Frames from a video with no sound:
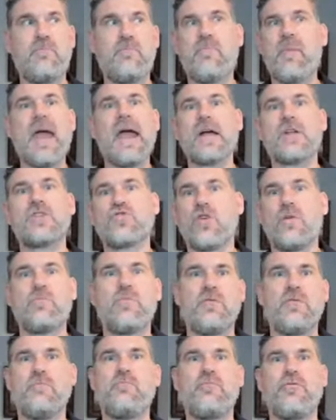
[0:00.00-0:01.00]
backdrop
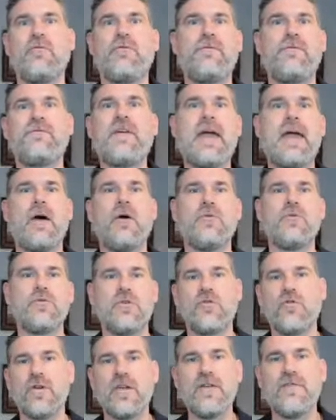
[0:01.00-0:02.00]
of profound
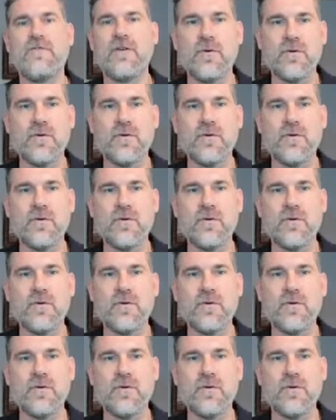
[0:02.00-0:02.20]
grief?